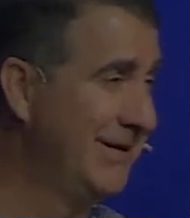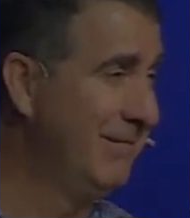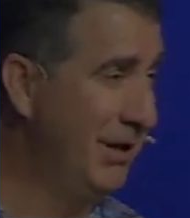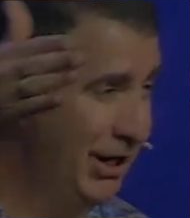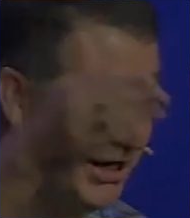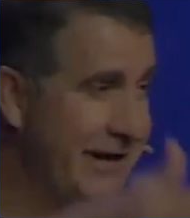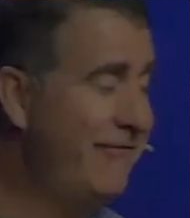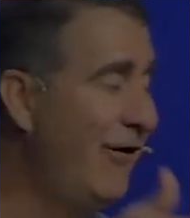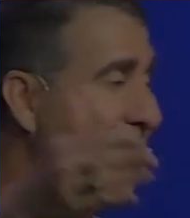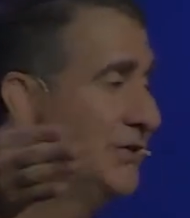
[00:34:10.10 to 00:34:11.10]

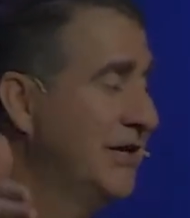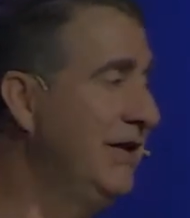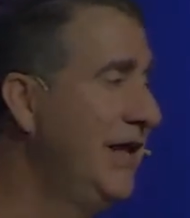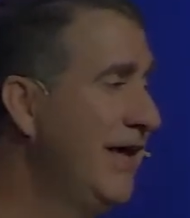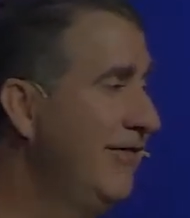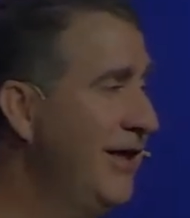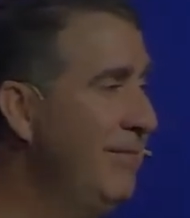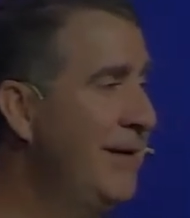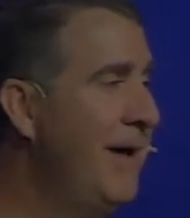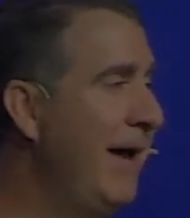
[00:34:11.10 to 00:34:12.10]
Believe first and
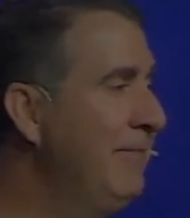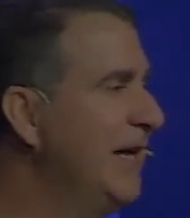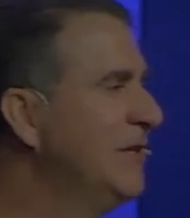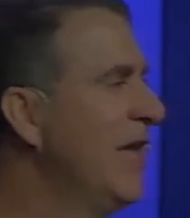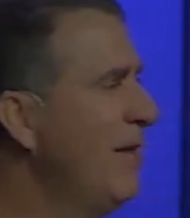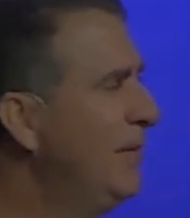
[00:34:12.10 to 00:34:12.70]
then be baptized.